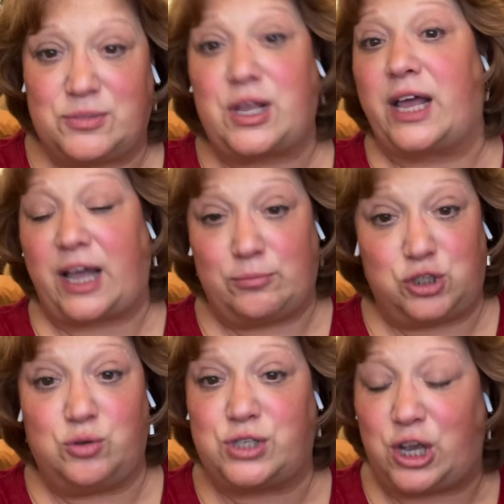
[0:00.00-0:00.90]
like I'm
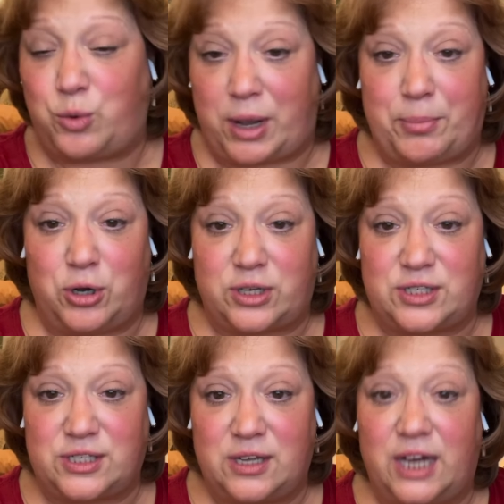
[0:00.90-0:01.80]
choosing
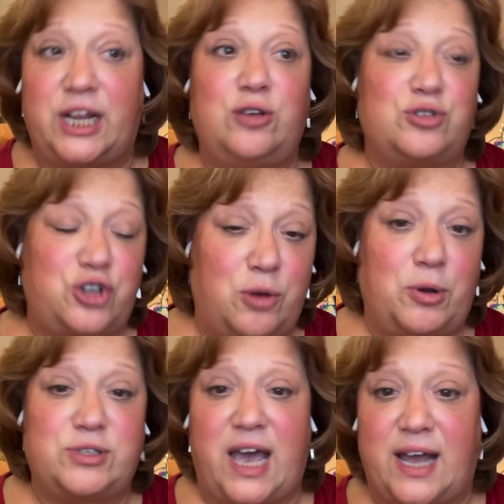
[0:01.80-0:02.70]
QuickBooks and I use
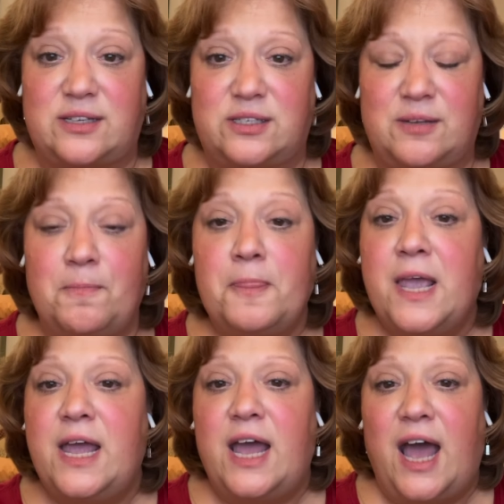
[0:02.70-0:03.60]
TurboTax.
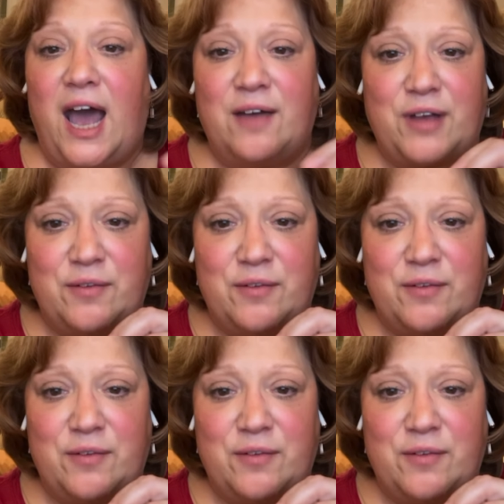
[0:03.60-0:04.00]
Have